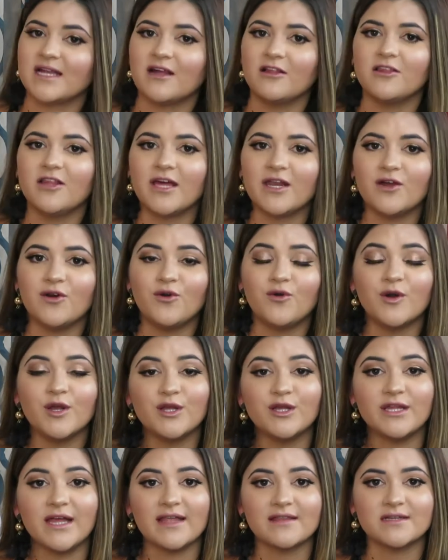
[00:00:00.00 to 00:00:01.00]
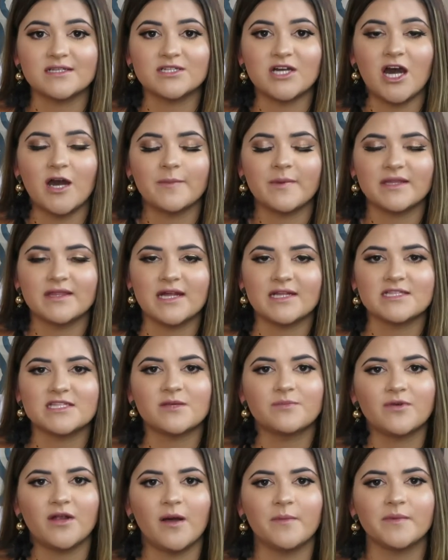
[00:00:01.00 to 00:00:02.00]
a lot of oil at the top, and that's
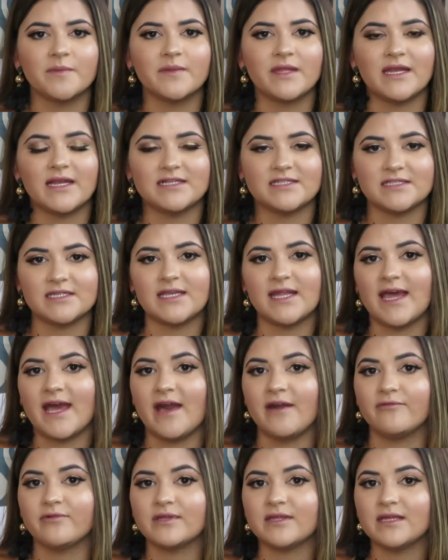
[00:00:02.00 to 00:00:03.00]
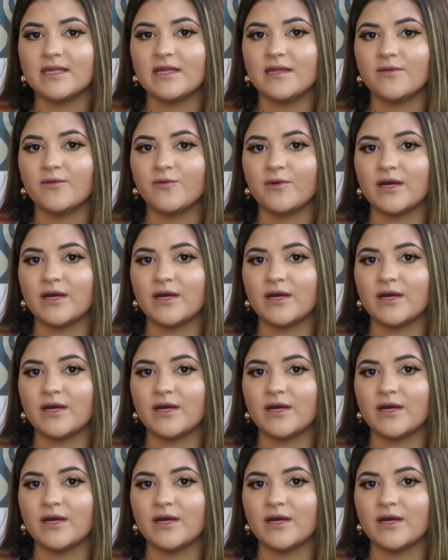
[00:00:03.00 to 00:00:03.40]
the problem that I did have with it.